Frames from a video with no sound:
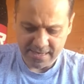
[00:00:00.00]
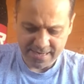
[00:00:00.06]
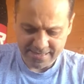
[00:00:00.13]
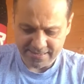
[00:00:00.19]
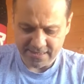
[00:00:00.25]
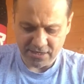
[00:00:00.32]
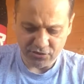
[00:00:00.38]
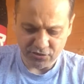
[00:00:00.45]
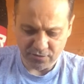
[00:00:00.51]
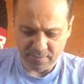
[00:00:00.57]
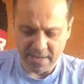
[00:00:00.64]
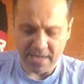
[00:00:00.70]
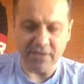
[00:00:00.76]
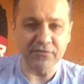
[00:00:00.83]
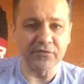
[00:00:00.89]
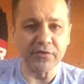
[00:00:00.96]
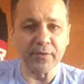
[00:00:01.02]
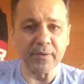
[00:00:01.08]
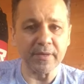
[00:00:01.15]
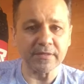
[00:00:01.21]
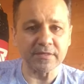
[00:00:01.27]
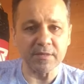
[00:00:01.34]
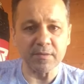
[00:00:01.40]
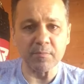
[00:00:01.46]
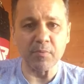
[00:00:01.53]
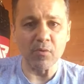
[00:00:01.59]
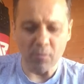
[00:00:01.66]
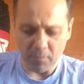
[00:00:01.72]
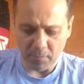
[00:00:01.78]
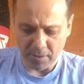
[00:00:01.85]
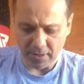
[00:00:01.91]
Teach them how to do it. It's an
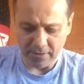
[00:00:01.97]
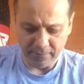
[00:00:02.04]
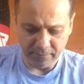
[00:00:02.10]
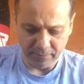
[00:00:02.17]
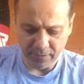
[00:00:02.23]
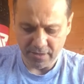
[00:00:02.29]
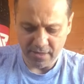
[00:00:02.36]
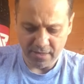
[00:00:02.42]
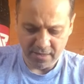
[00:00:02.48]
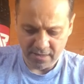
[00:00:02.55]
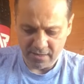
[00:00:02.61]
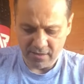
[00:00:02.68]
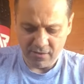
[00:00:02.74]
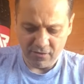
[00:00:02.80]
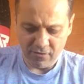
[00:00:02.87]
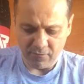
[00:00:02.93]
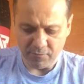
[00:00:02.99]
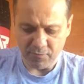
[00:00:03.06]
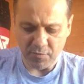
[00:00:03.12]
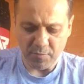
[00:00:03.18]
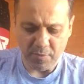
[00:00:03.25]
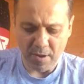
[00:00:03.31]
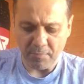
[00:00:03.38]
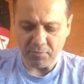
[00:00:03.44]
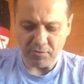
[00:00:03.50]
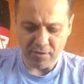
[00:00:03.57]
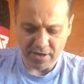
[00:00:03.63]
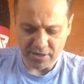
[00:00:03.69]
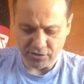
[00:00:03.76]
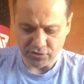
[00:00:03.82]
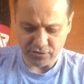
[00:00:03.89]
important part of
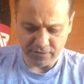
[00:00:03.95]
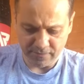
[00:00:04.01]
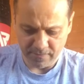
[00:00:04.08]
preparation.